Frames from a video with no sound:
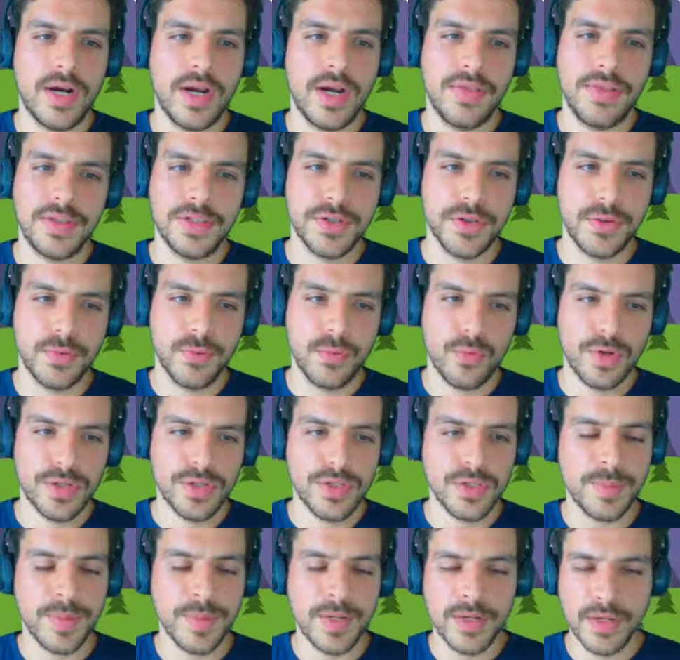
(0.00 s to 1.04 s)
And these are the worst
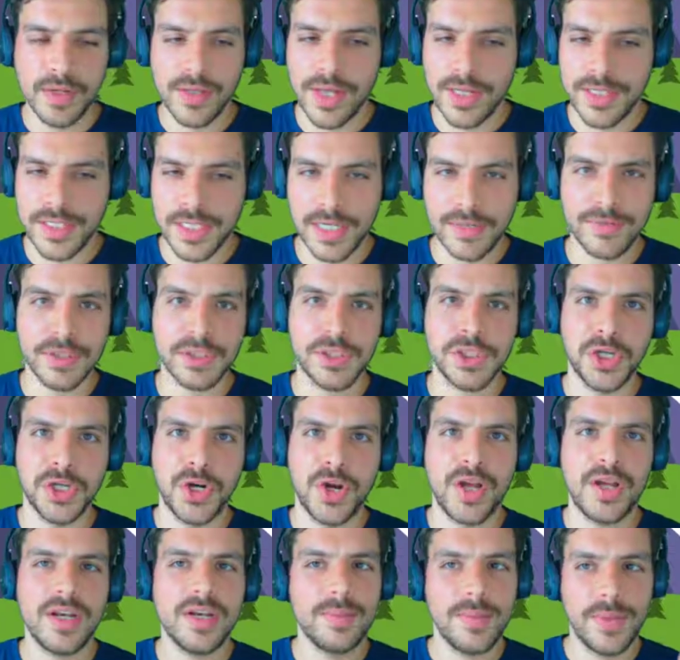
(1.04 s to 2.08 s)
two parallel lines ever
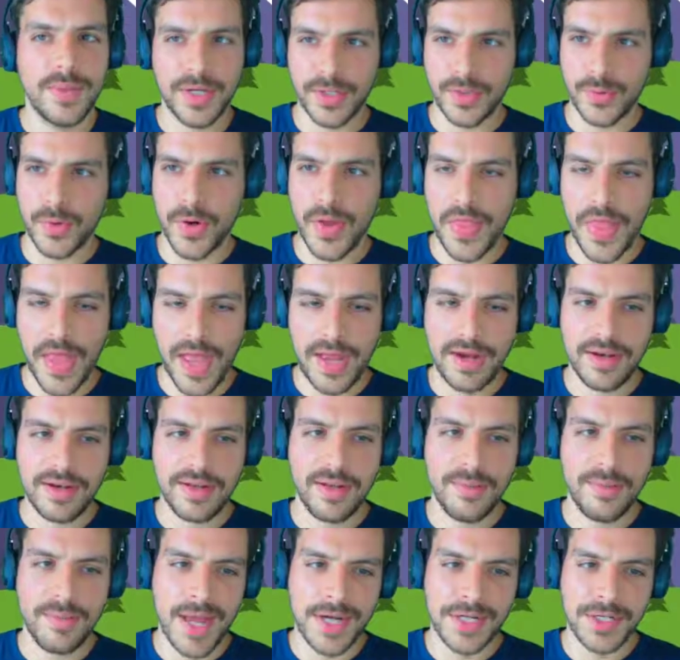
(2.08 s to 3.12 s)
drawn, but ignore that.
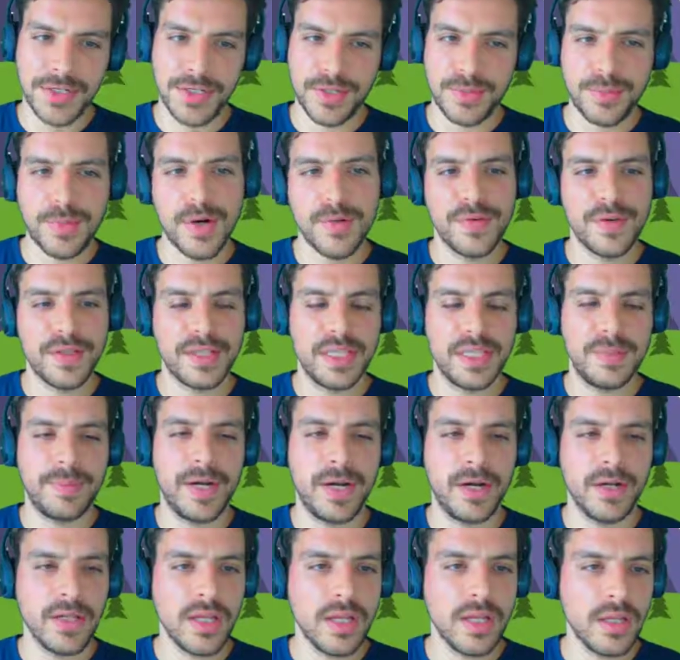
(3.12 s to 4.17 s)
Imagine they're perfectly
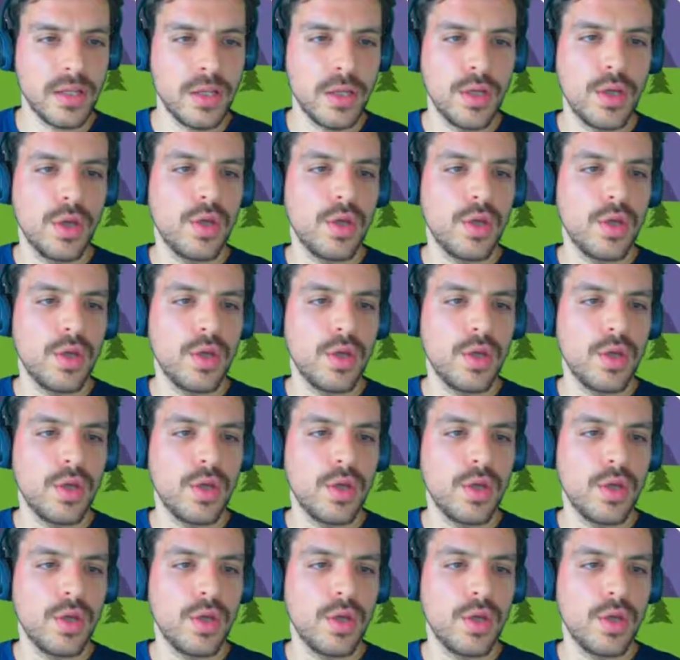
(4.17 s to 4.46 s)
parallel.